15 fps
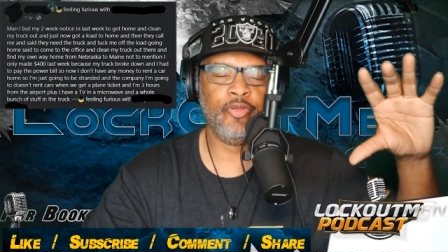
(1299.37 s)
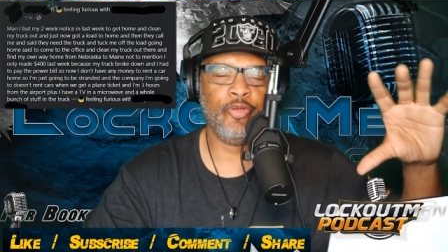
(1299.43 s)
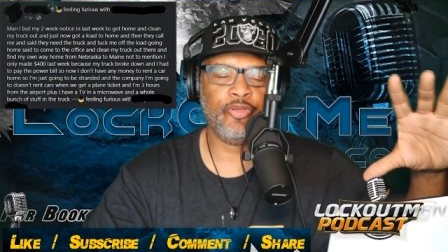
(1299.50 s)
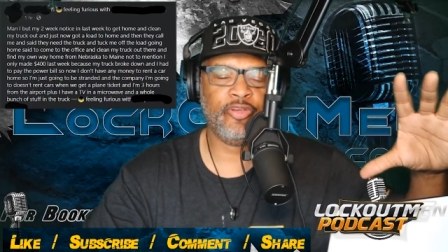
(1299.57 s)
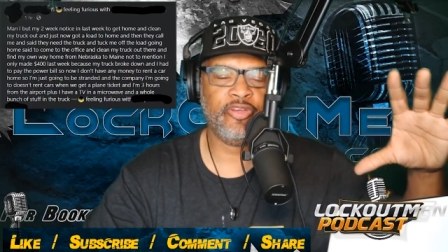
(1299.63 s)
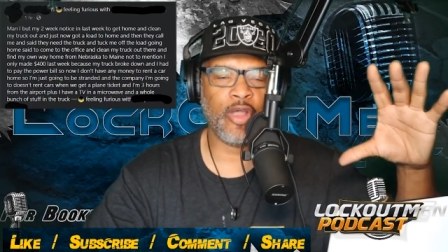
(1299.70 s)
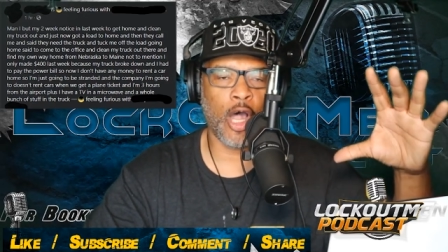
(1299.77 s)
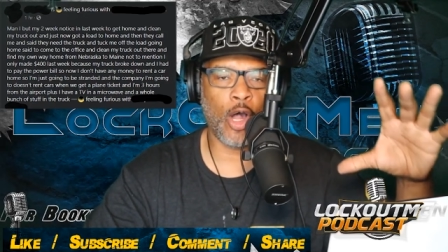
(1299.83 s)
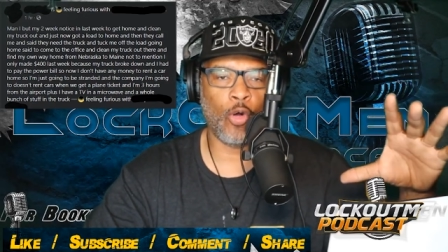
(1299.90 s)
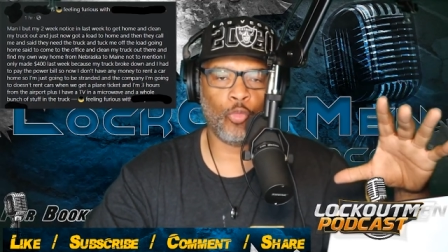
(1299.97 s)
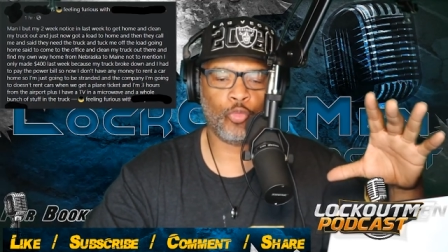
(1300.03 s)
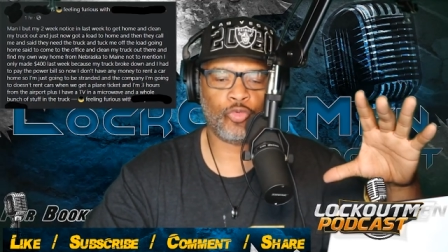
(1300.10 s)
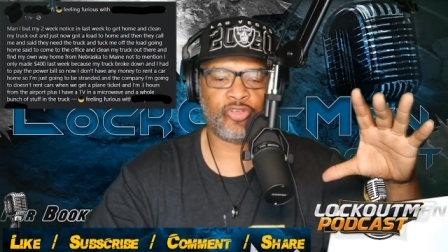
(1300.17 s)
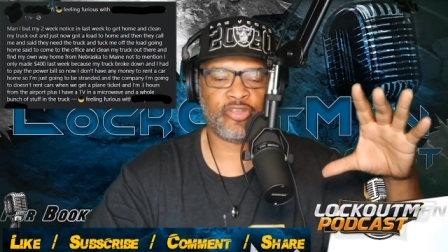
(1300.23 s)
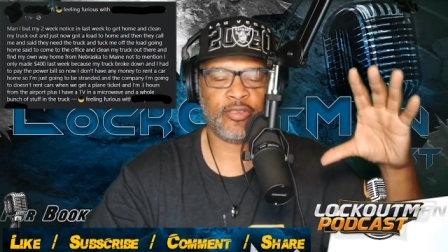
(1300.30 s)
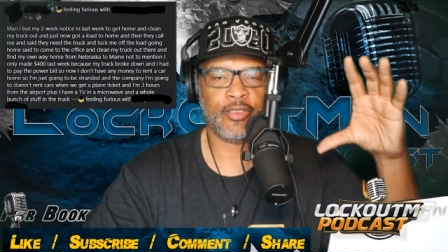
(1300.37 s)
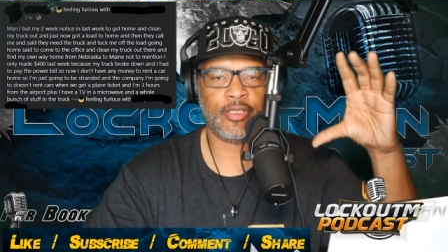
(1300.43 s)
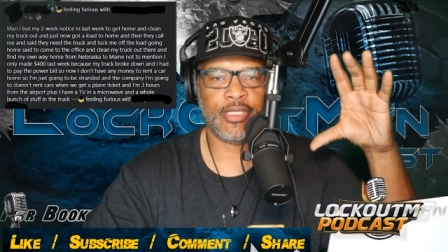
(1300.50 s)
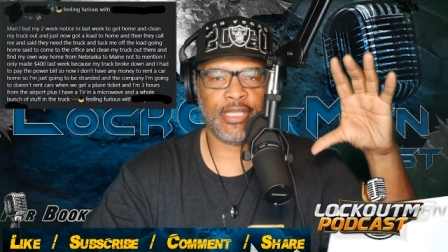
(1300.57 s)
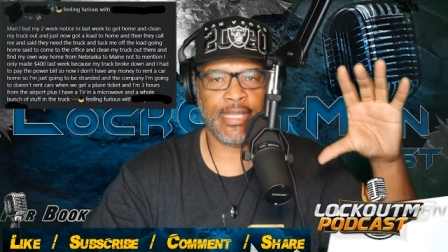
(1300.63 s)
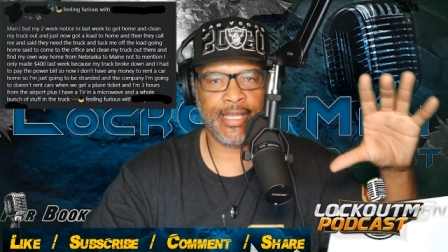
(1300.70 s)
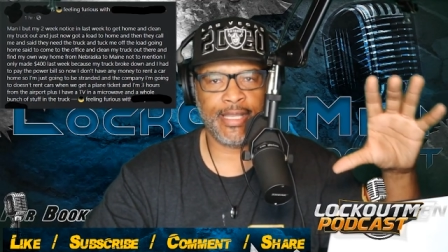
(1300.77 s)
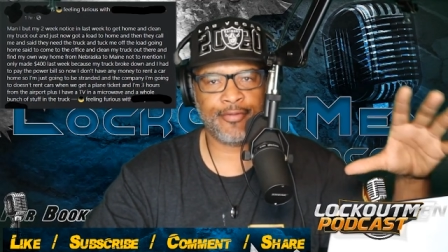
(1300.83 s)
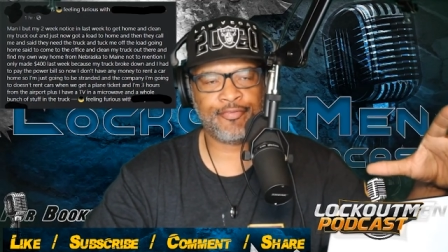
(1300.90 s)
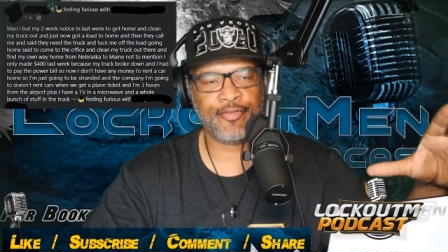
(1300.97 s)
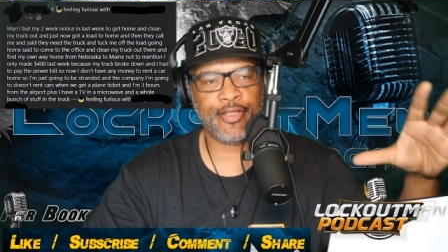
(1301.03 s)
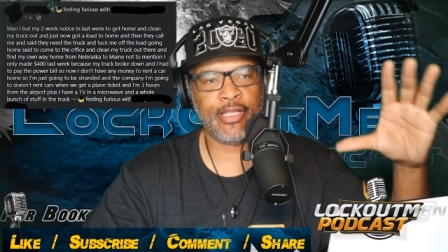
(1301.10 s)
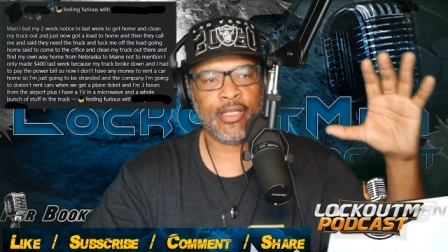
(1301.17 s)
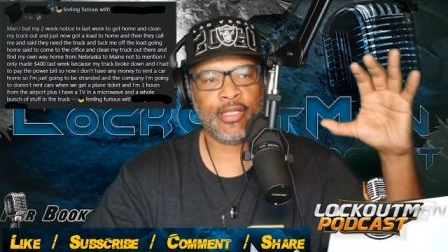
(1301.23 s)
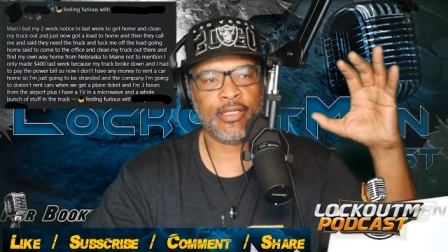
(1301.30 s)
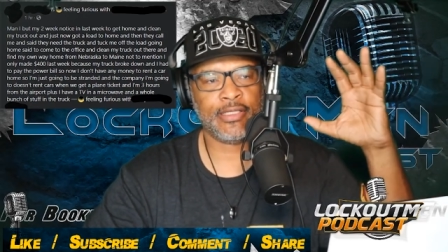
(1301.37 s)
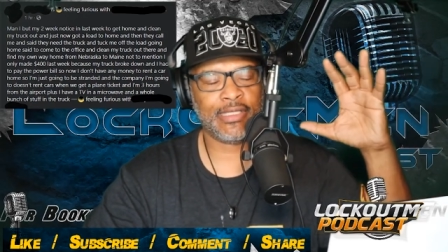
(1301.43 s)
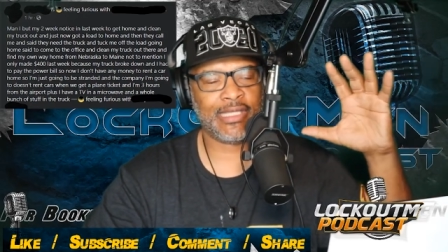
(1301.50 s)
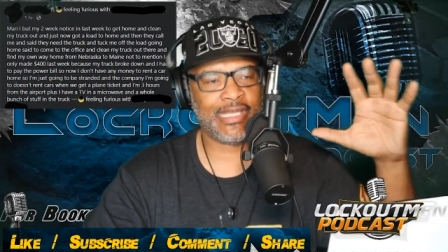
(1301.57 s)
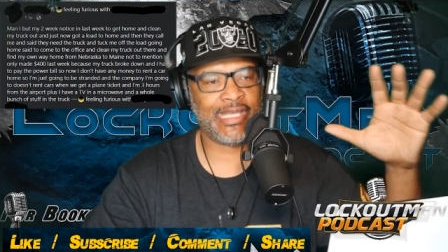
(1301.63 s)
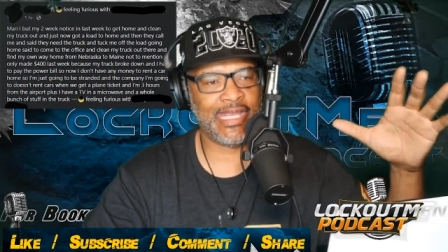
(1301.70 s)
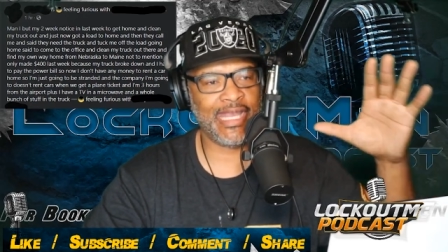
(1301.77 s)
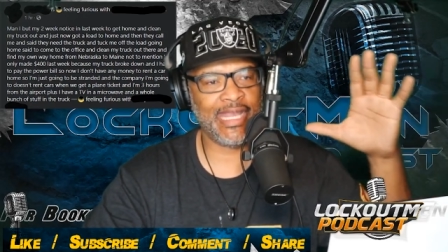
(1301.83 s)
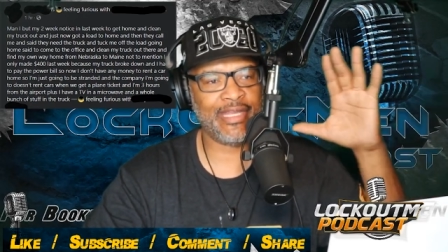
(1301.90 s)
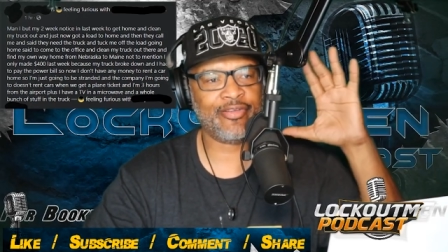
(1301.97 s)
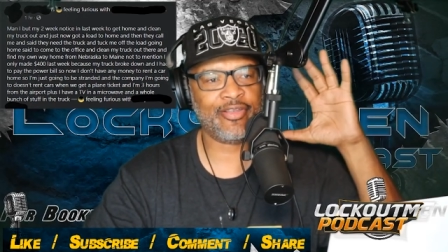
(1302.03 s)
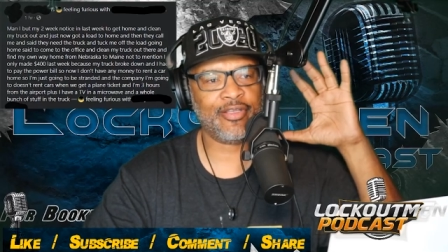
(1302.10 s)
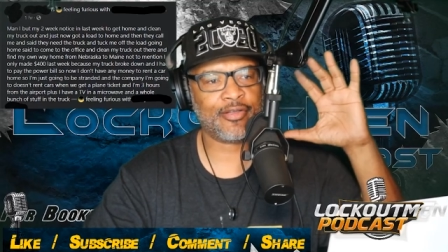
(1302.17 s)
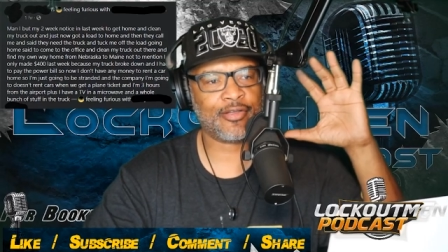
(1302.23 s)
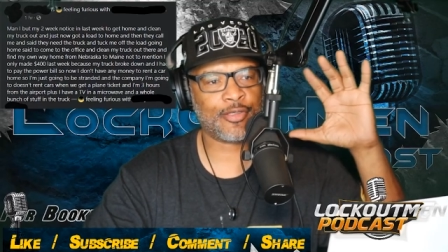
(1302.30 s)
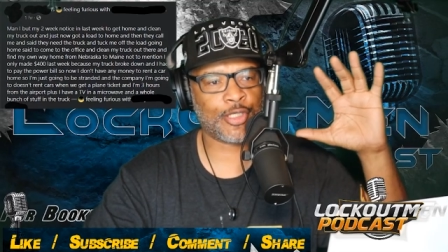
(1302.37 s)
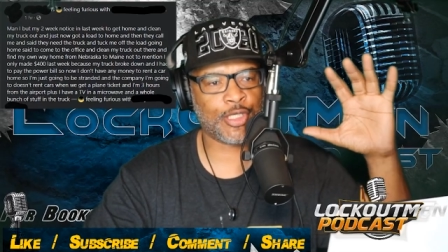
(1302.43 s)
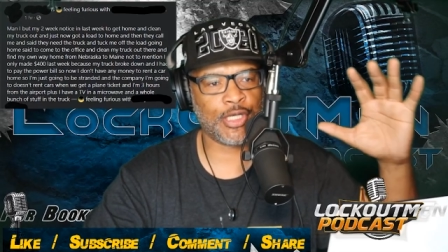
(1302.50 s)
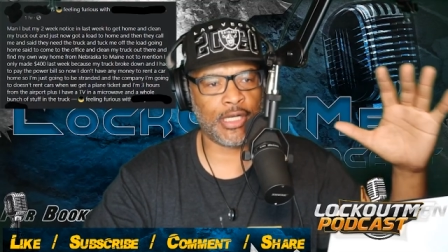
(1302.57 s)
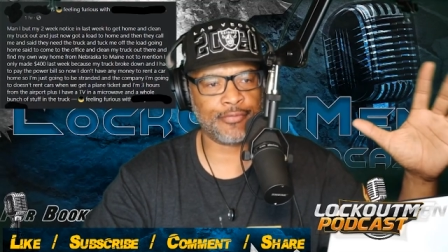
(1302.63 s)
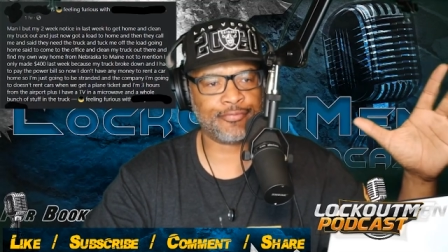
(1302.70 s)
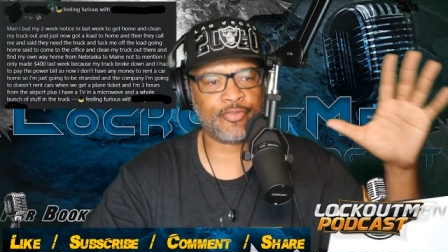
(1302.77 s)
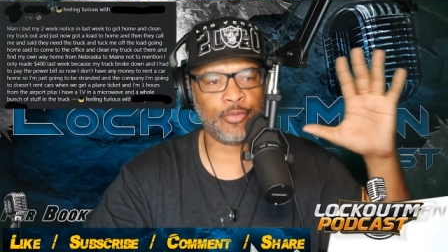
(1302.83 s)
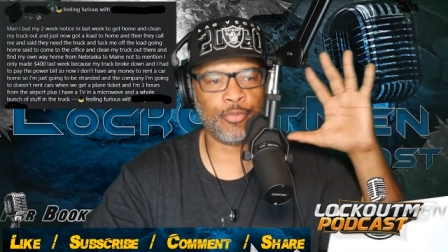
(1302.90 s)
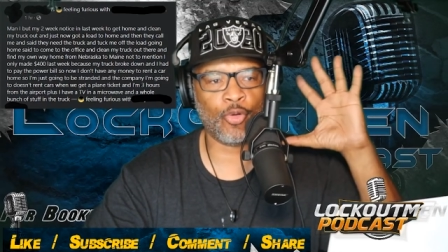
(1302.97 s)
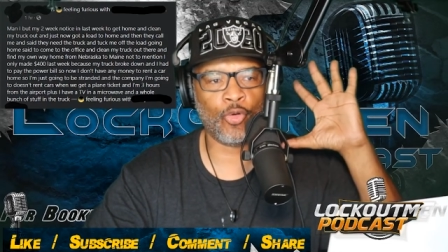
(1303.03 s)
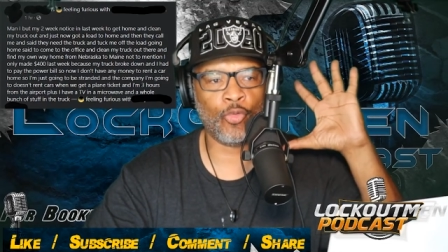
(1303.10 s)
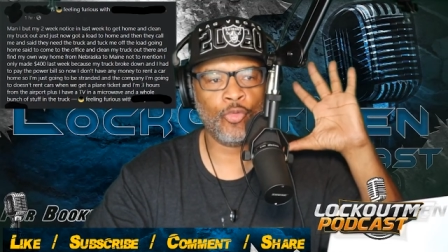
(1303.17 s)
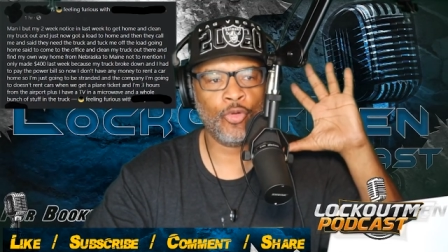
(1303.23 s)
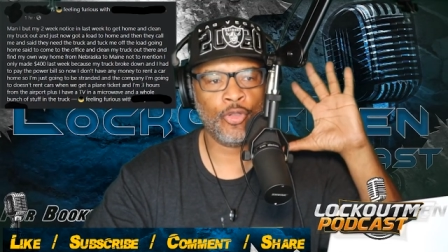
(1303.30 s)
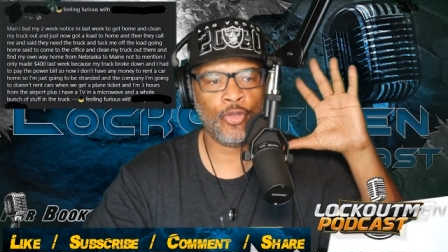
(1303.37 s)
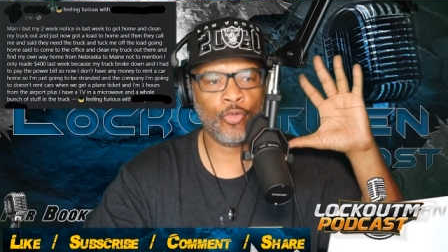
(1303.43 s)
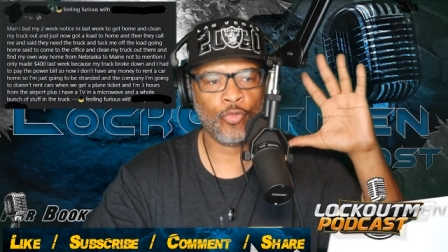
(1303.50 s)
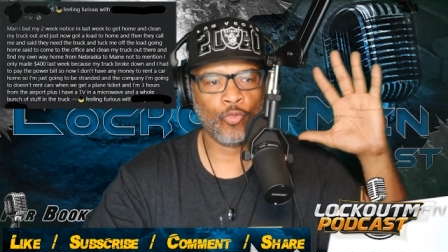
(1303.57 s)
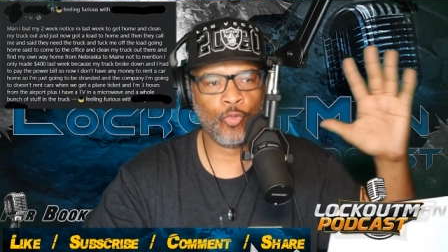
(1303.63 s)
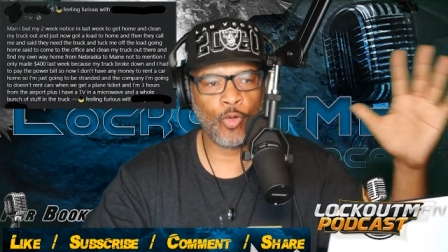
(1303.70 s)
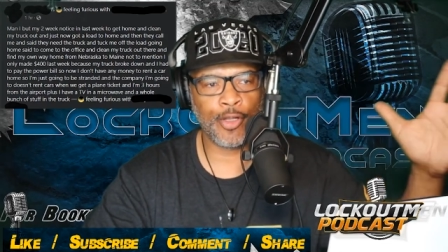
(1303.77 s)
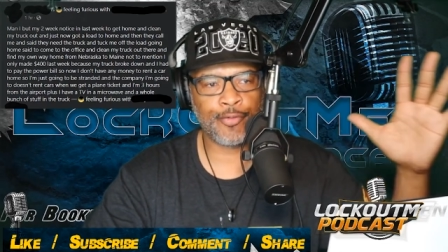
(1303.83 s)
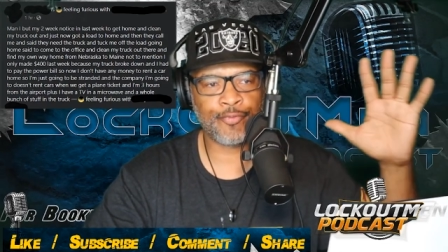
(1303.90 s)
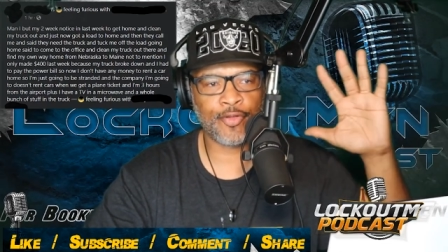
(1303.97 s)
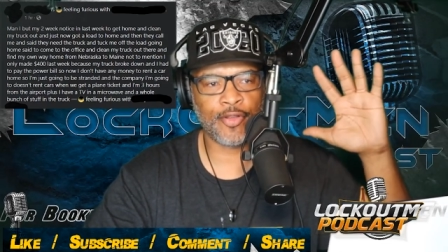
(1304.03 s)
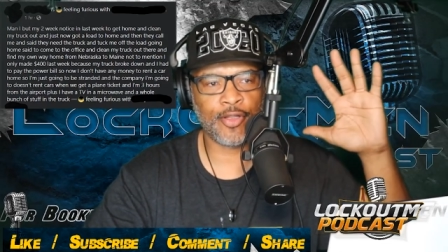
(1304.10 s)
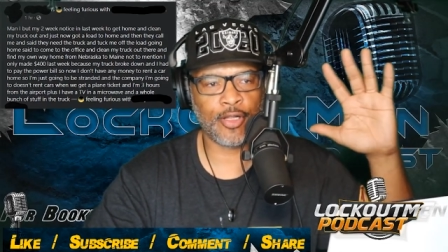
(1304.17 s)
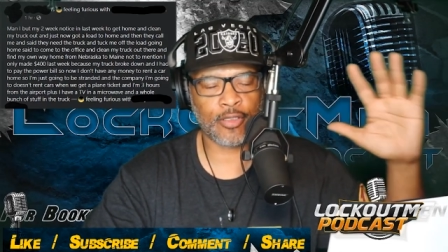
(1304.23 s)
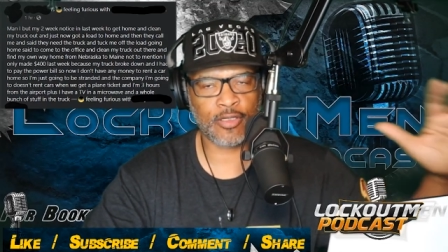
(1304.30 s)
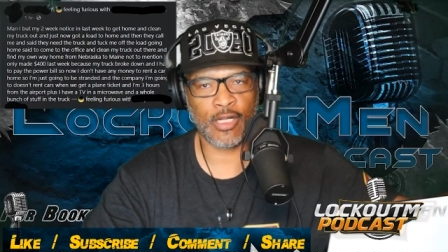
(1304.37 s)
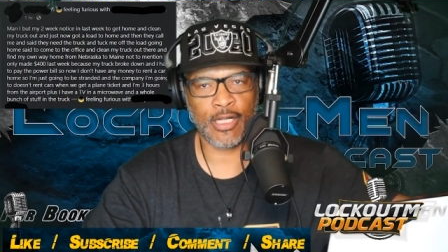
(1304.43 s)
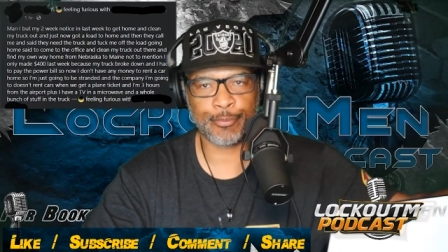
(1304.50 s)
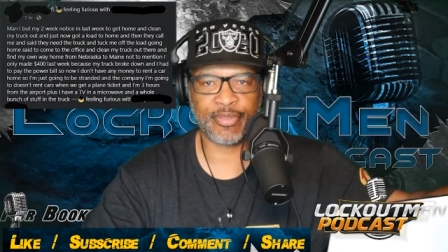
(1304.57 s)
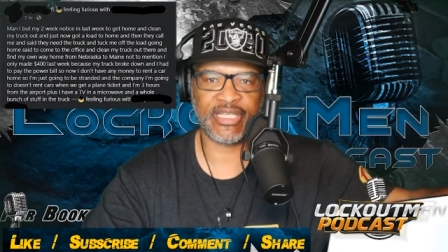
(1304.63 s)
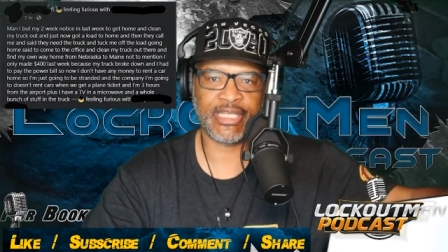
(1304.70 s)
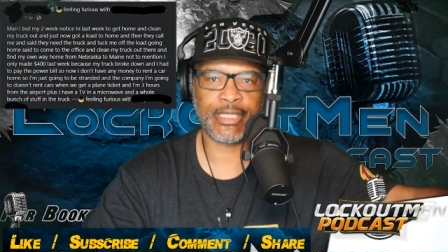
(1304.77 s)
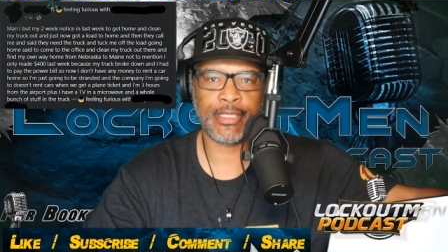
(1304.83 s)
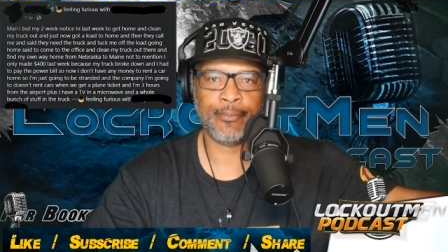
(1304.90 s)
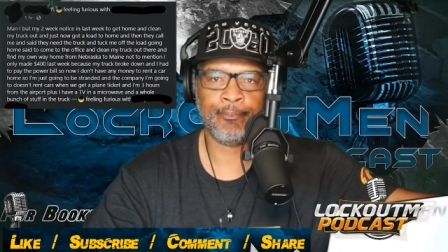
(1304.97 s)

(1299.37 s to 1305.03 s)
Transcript: don't ever get comfortable with a company.